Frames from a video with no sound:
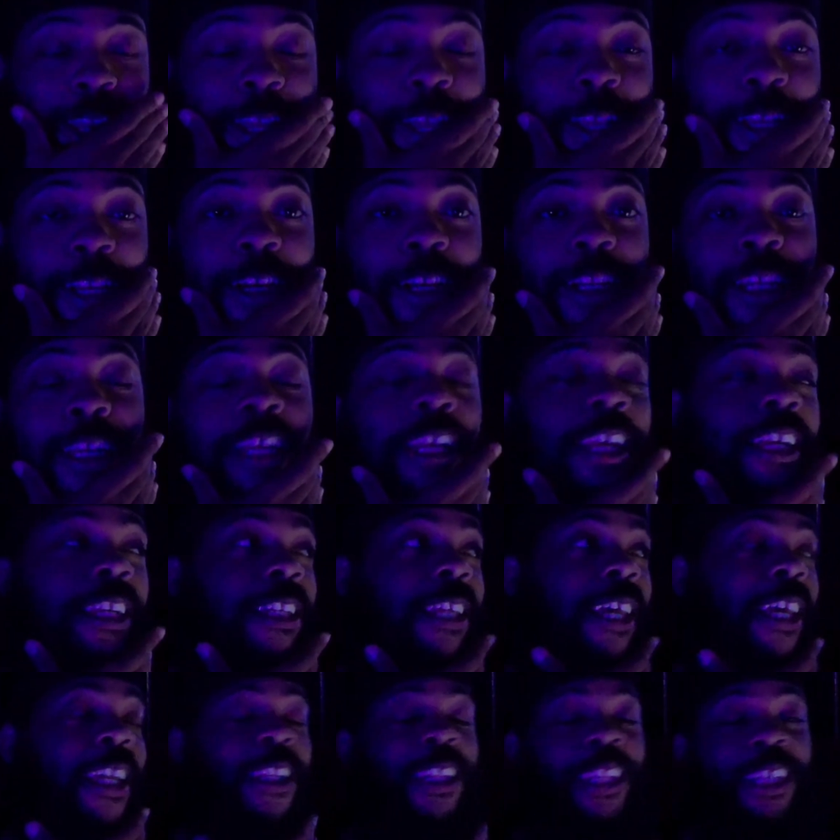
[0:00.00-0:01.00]

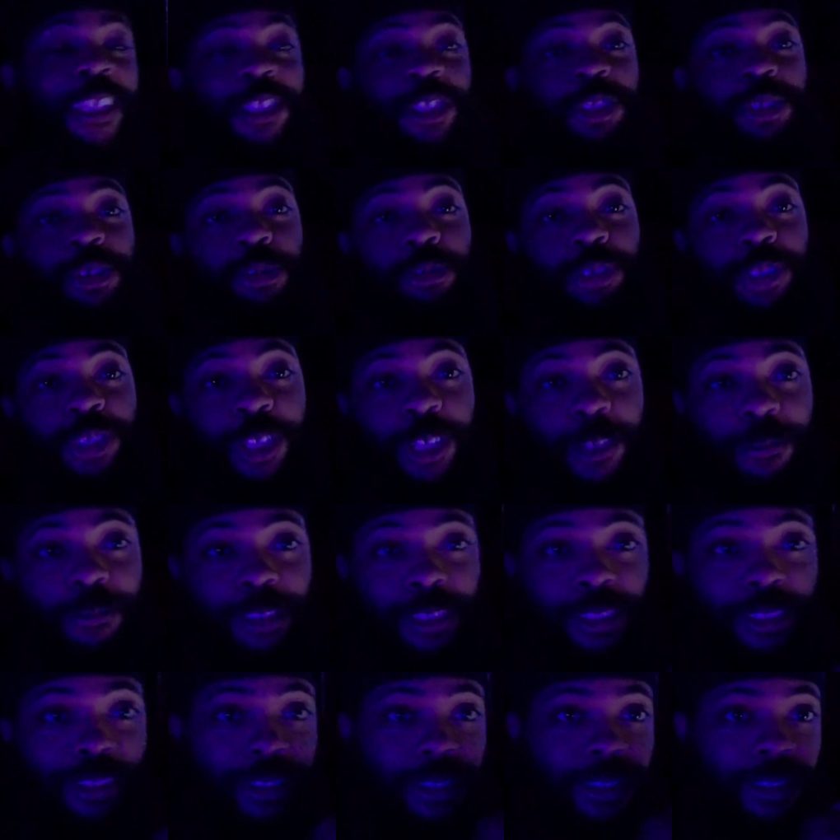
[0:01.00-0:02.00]
enlist your
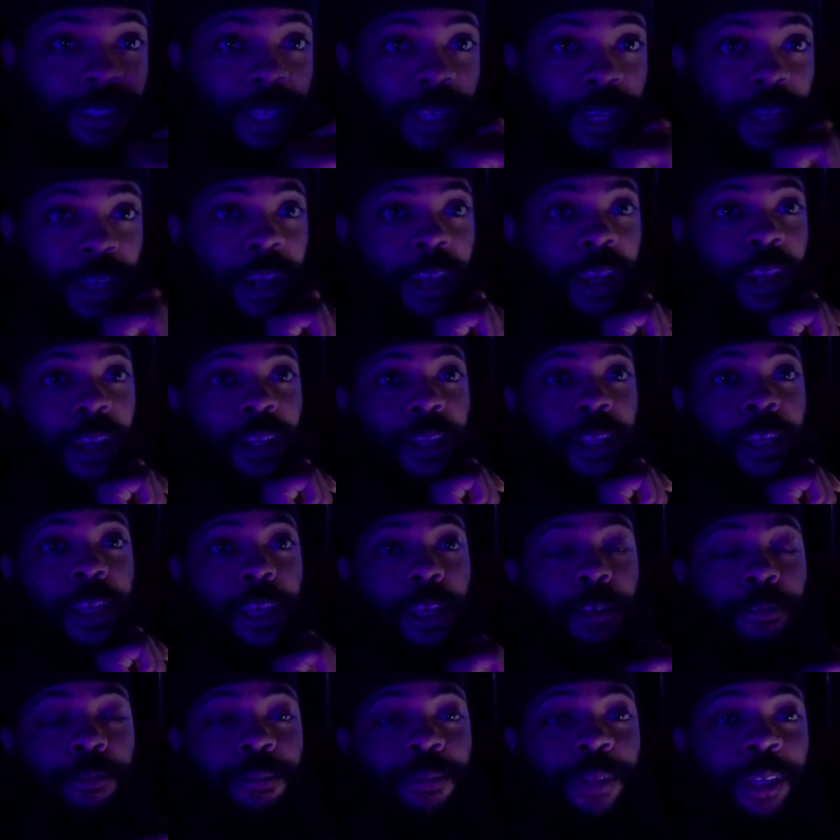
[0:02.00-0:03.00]
services to
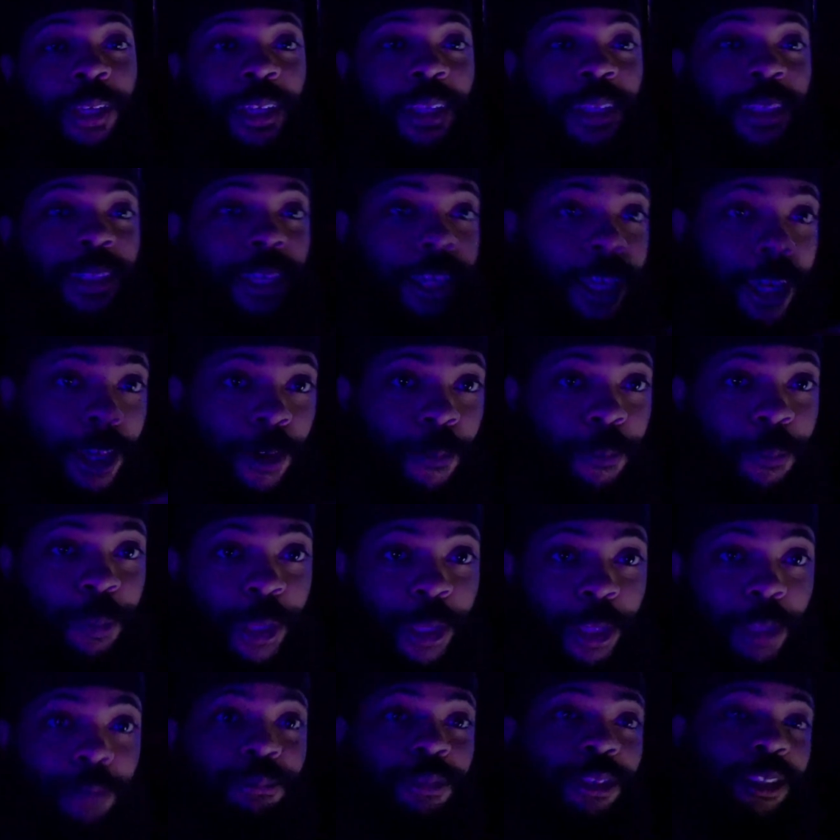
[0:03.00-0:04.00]
help
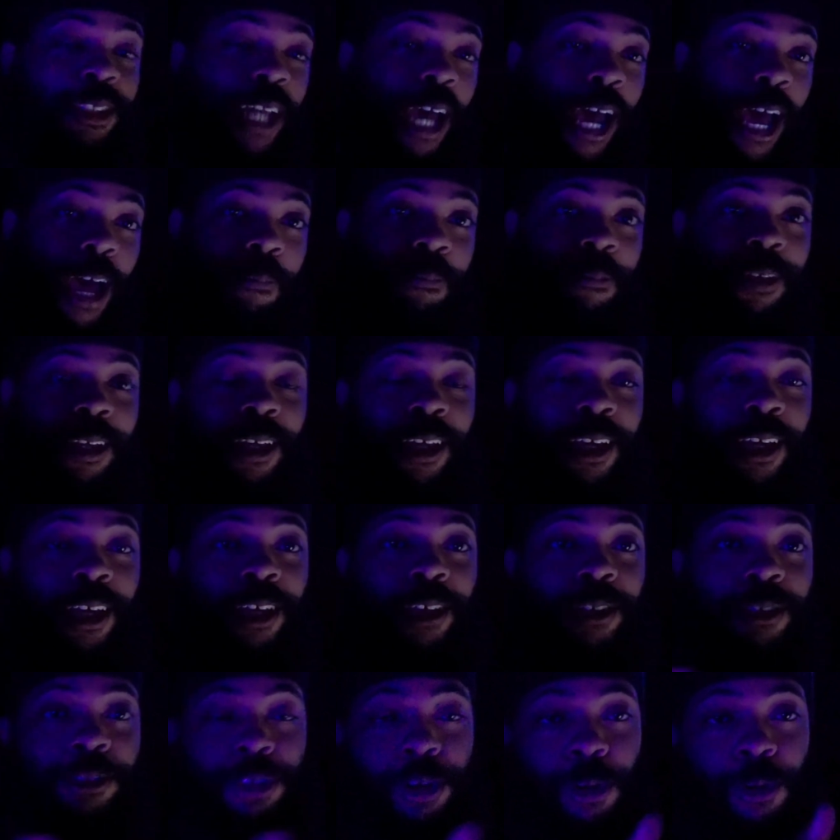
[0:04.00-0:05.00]
him stop
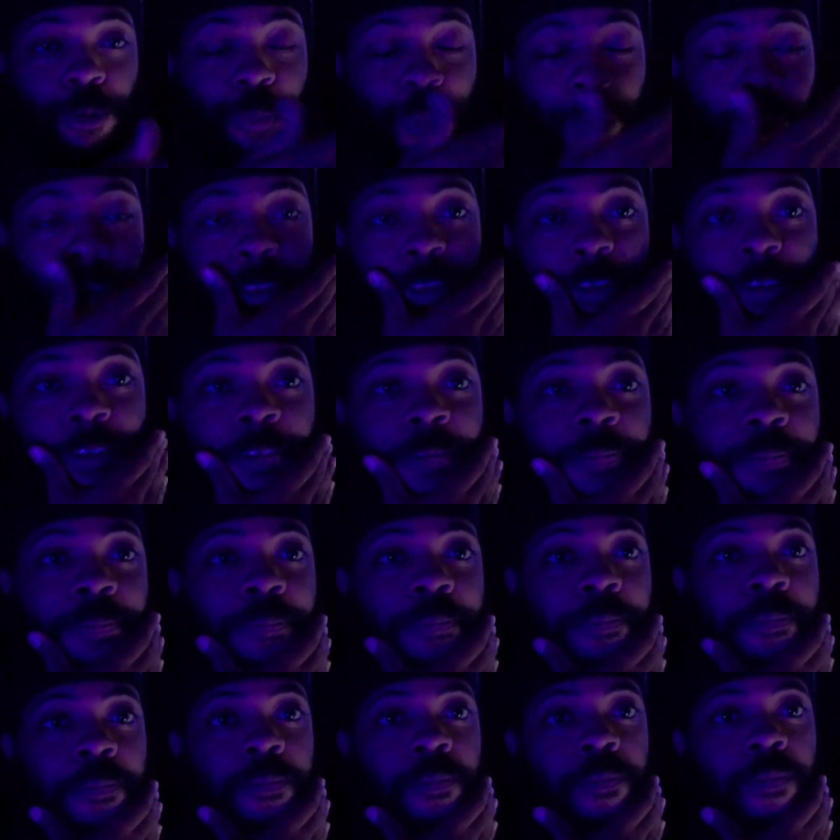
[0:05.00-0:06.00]
your brother,
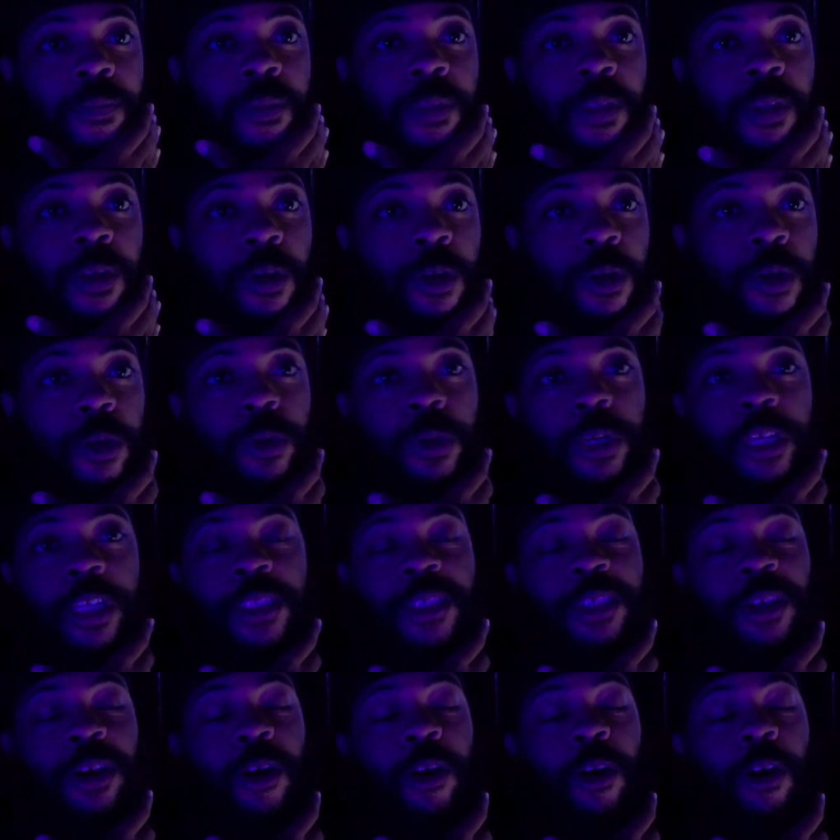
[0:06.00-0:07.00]
who
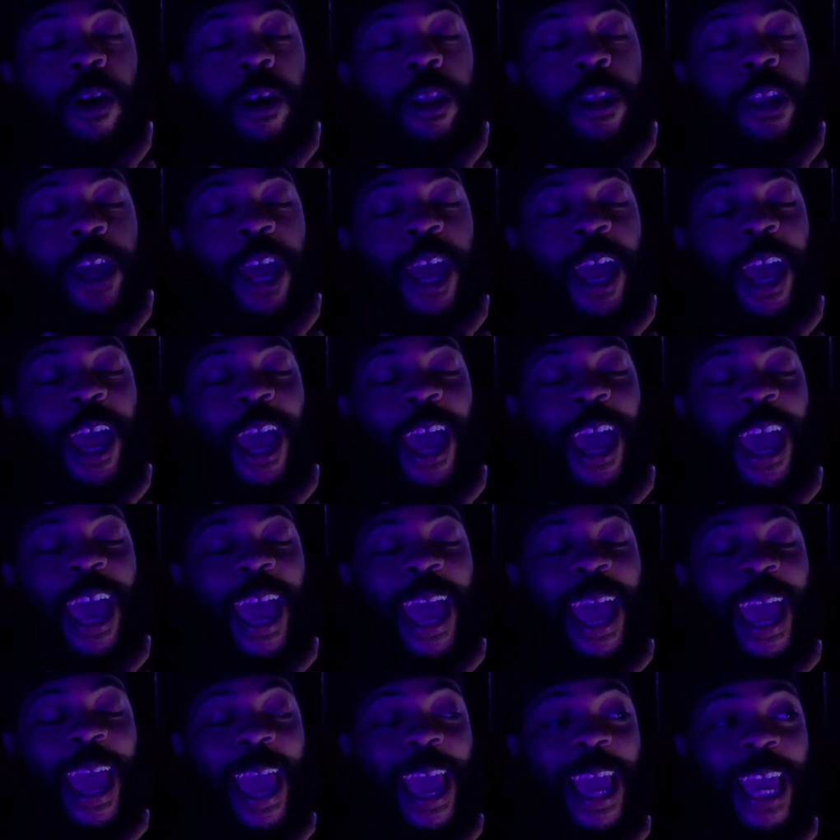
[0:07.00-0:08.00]
is on
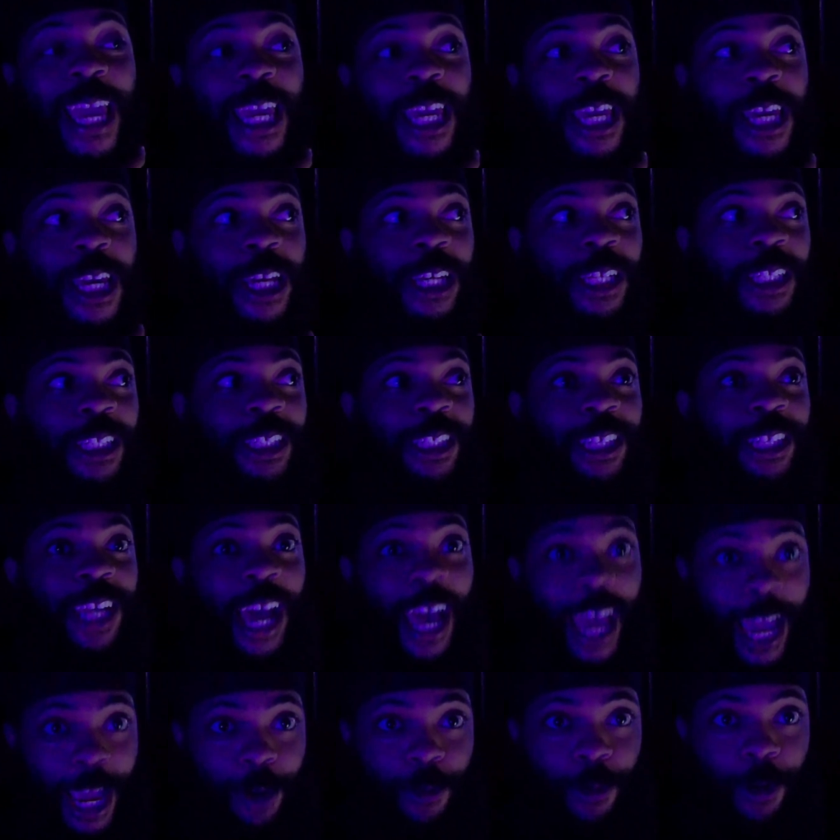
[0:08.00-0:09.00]
a
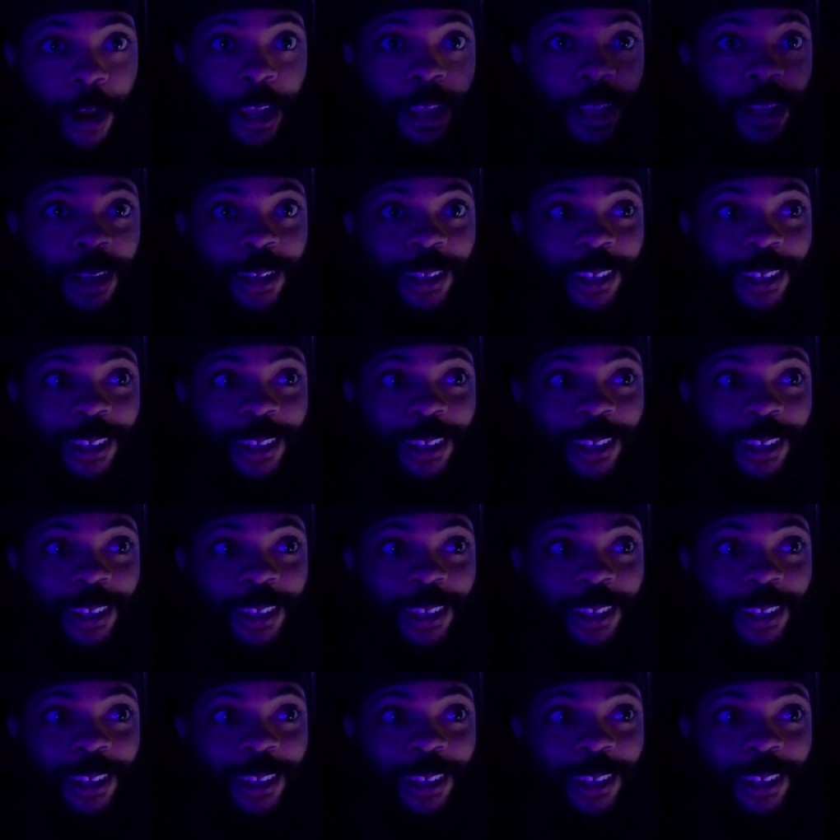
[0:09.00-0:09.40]
tirade?